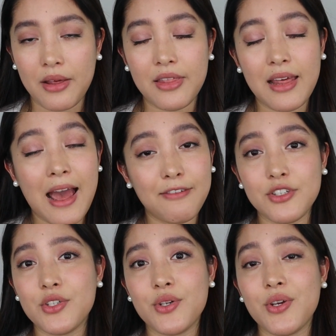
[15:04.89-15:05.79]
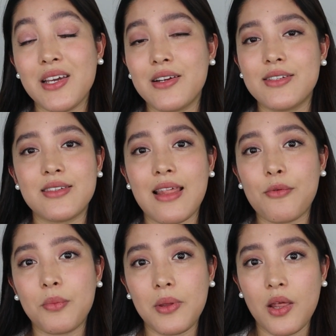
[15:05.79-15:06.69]
And after 2 years,
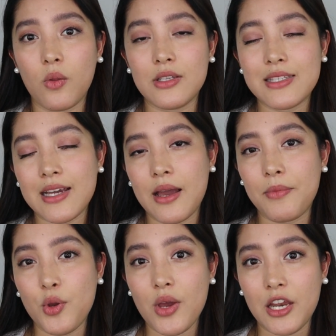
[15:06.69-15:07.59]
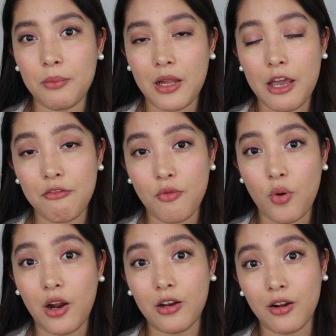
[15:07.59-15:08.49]
that would be the only time you can apply
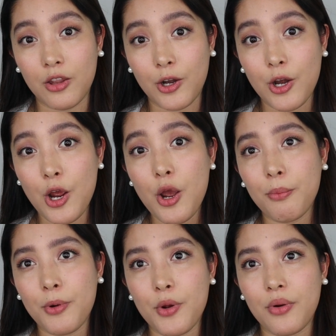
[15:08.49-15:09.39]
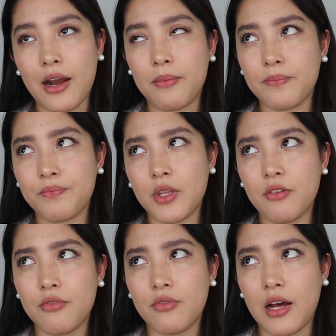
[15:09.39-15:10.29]
for another program,
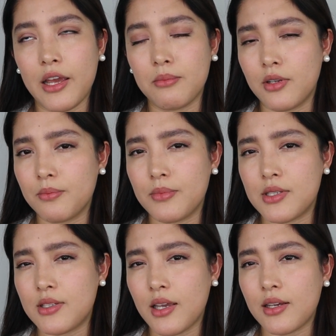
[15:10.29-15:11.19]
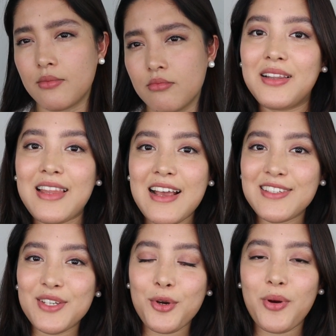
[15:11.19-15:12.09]
if I am not mistaken.
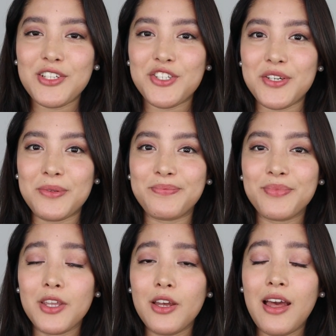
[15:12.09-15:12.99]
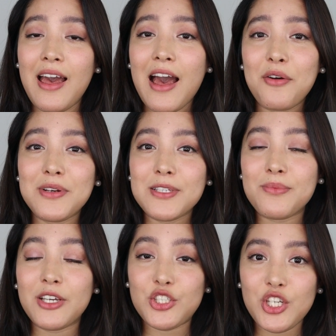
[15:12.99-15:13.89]
Last question. How
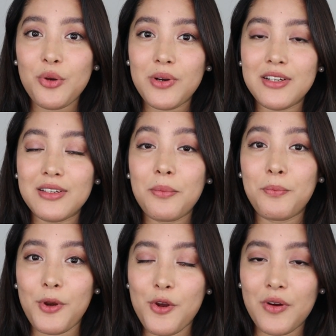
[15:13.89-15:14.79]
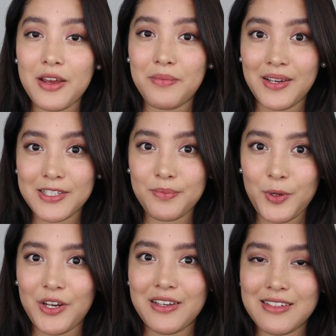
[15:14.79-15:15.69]
was my J1 program
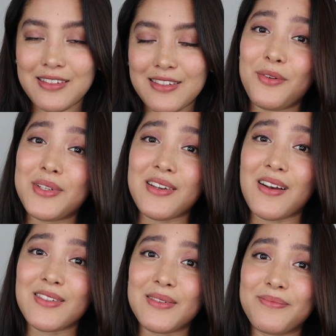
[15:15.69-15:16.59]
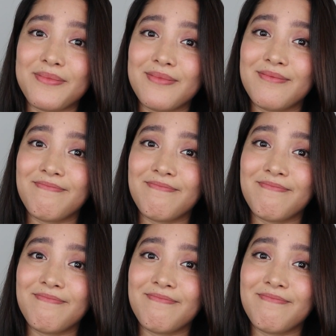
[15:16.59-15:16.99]
experience? It was awesome.